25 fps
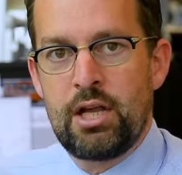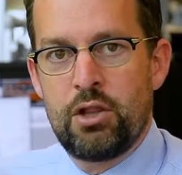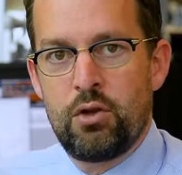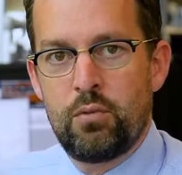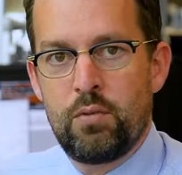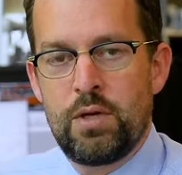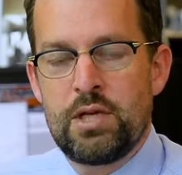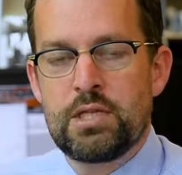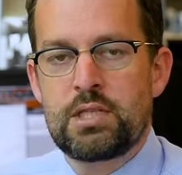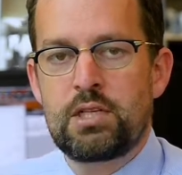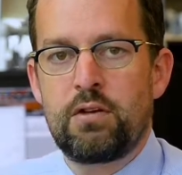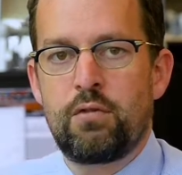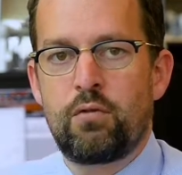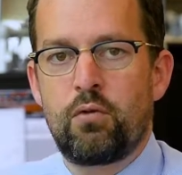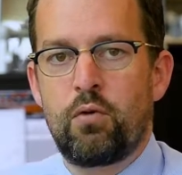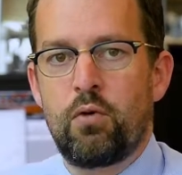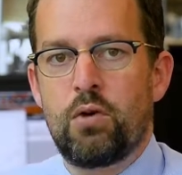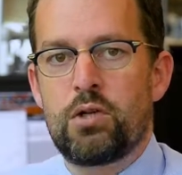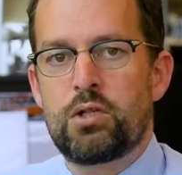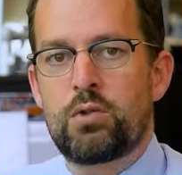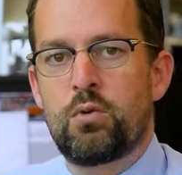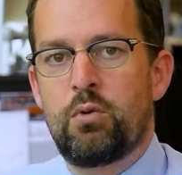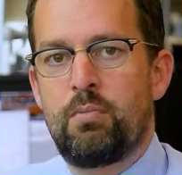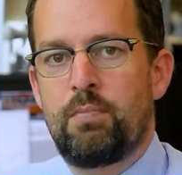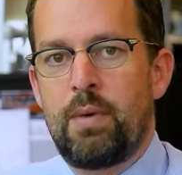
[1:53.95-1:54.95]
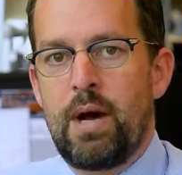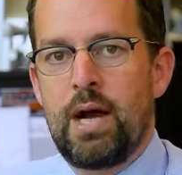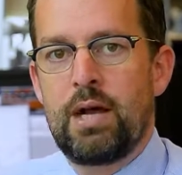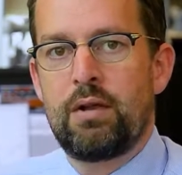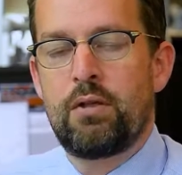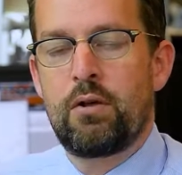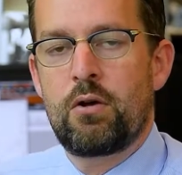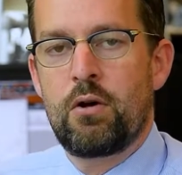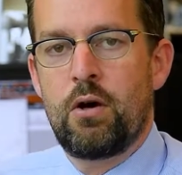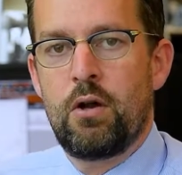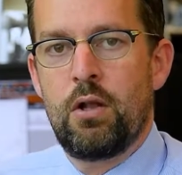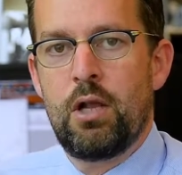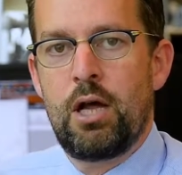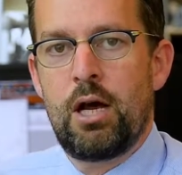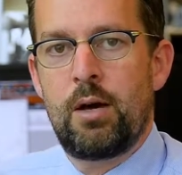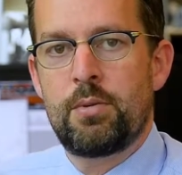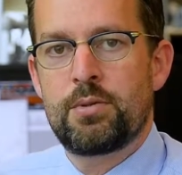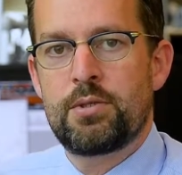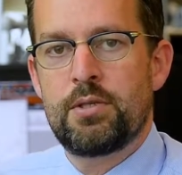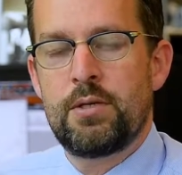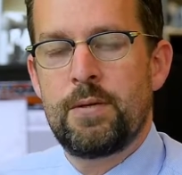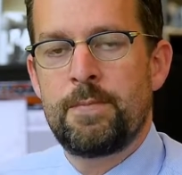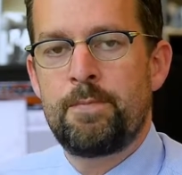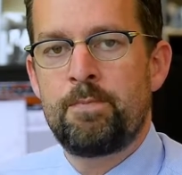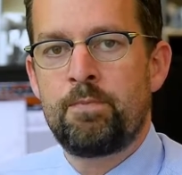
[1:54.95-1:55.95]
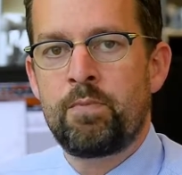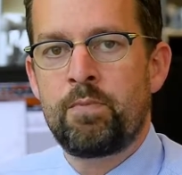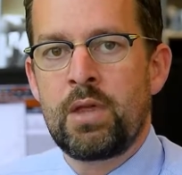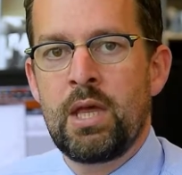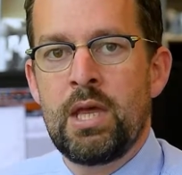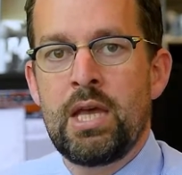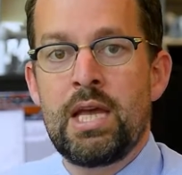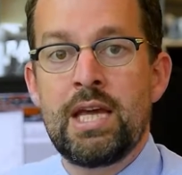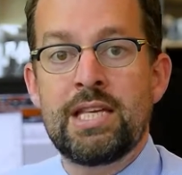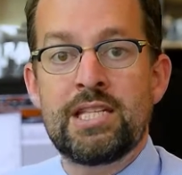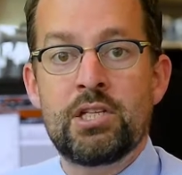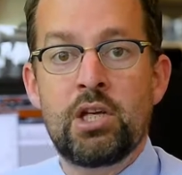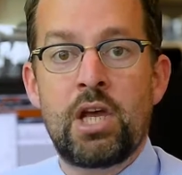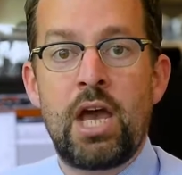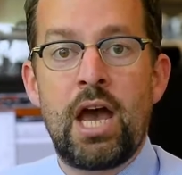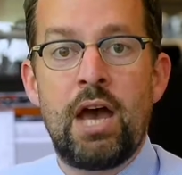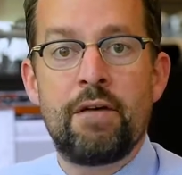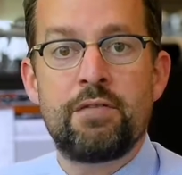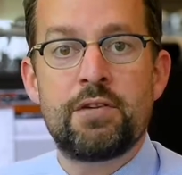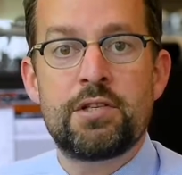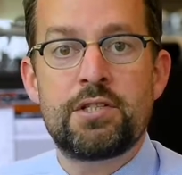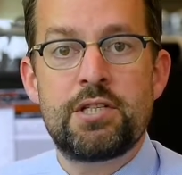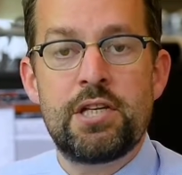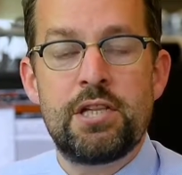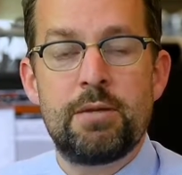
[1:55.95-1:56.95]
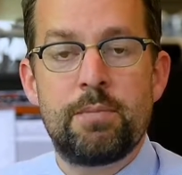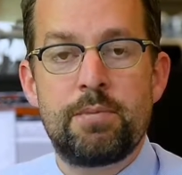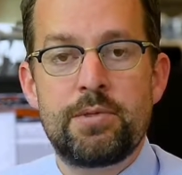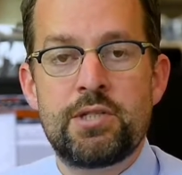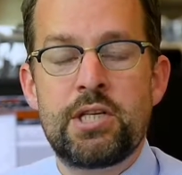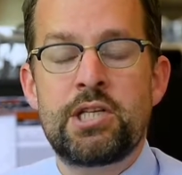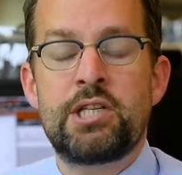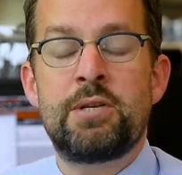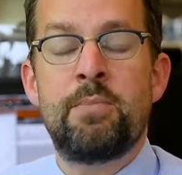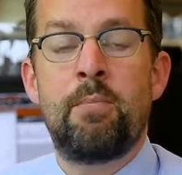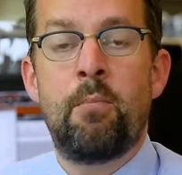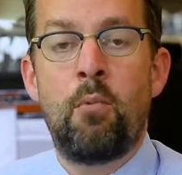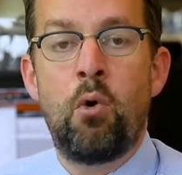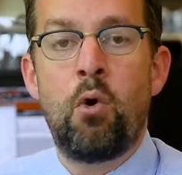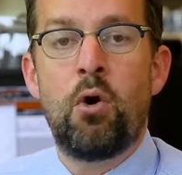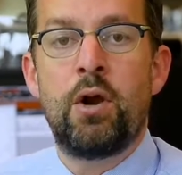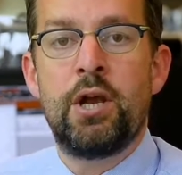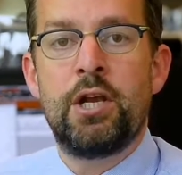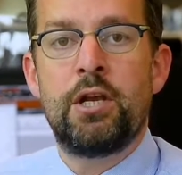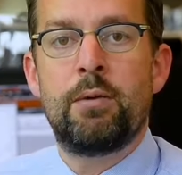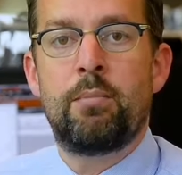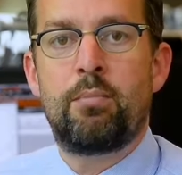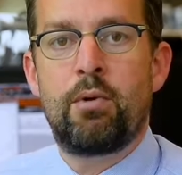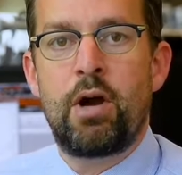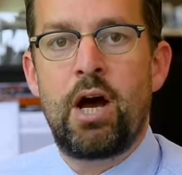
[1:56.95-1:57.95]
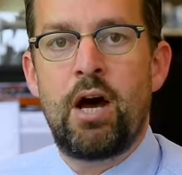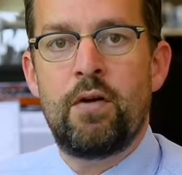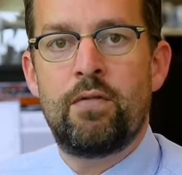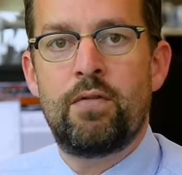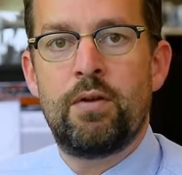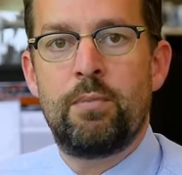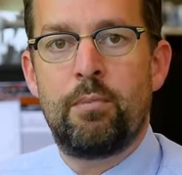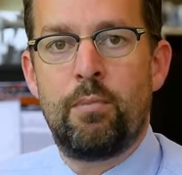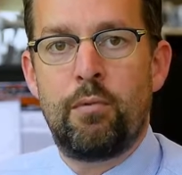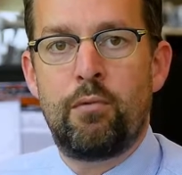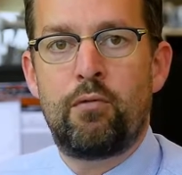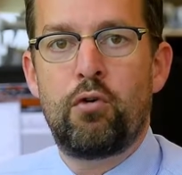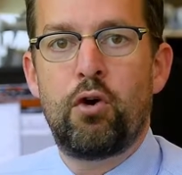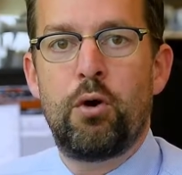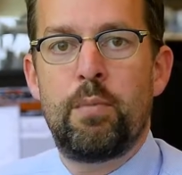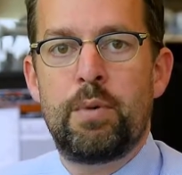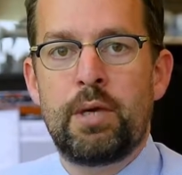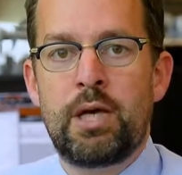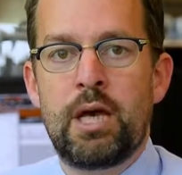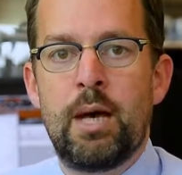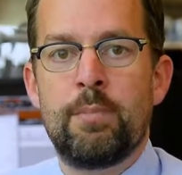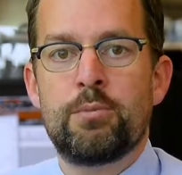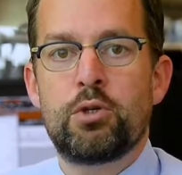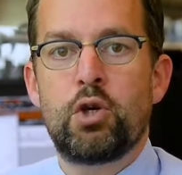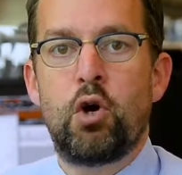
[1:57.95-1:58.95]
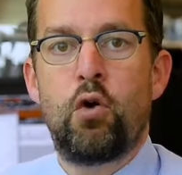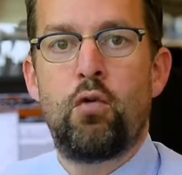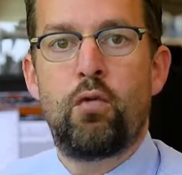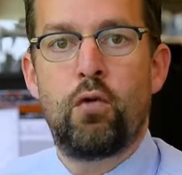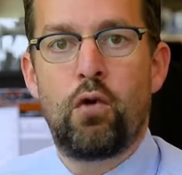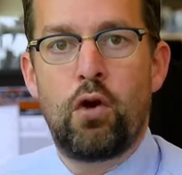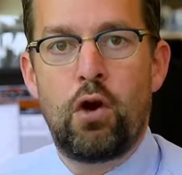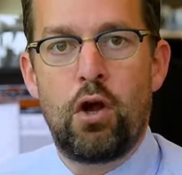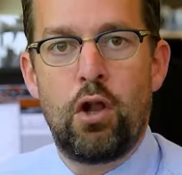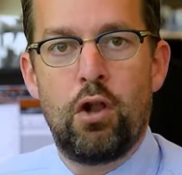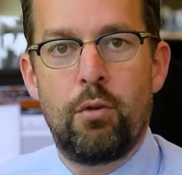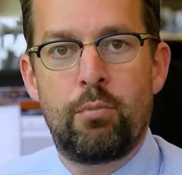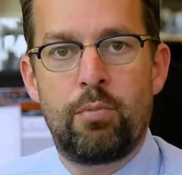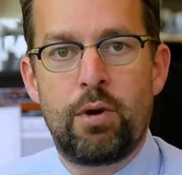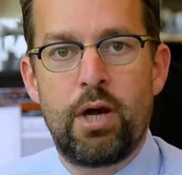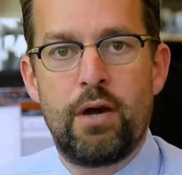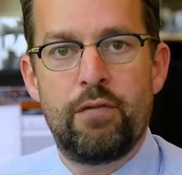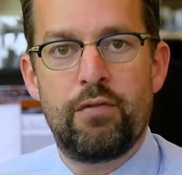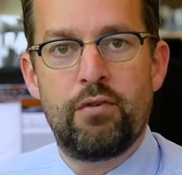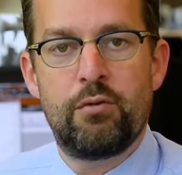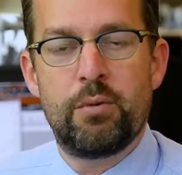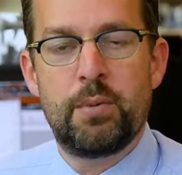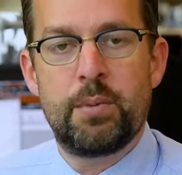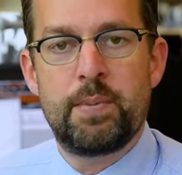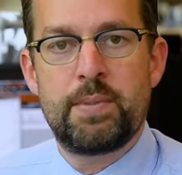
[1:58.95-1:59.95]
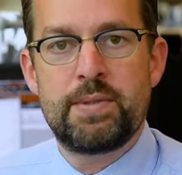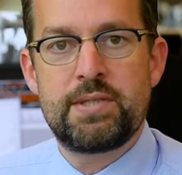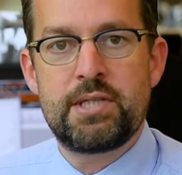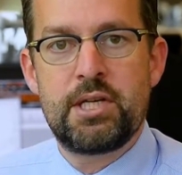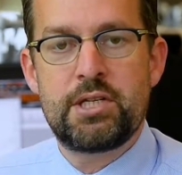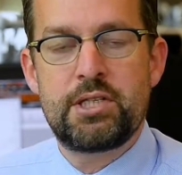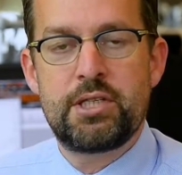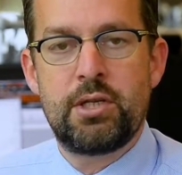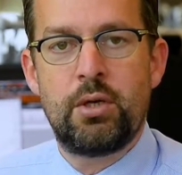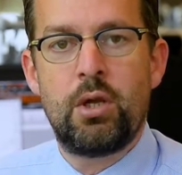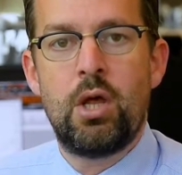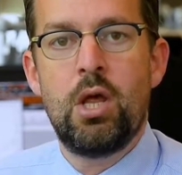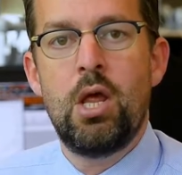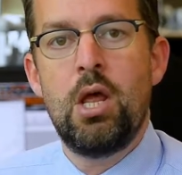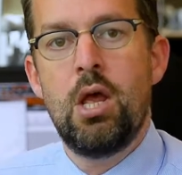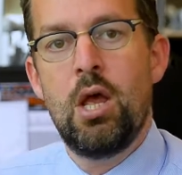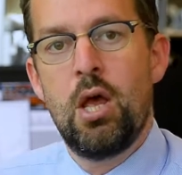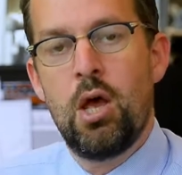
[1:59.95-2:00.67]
Now, the risk, of course, with buying the call option is that you have to see the position more into profit before it becomes overall a profitable position.